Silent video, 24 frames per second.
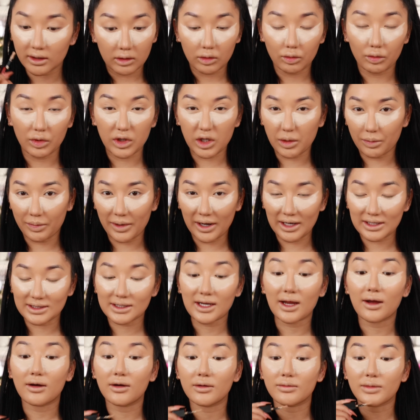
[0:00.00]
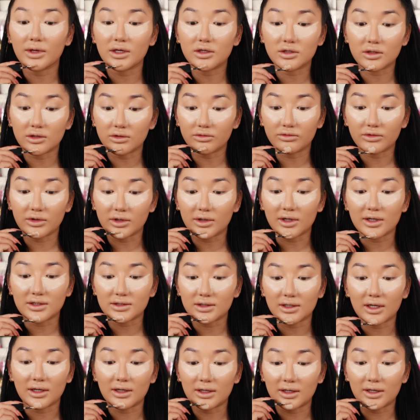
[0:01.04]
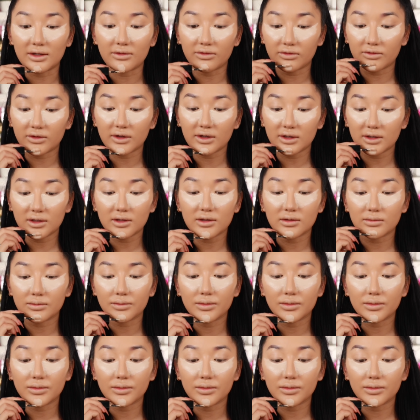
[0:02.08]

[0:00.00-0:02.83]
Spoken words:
When you blend it out, it makes you look really nice and like lifted.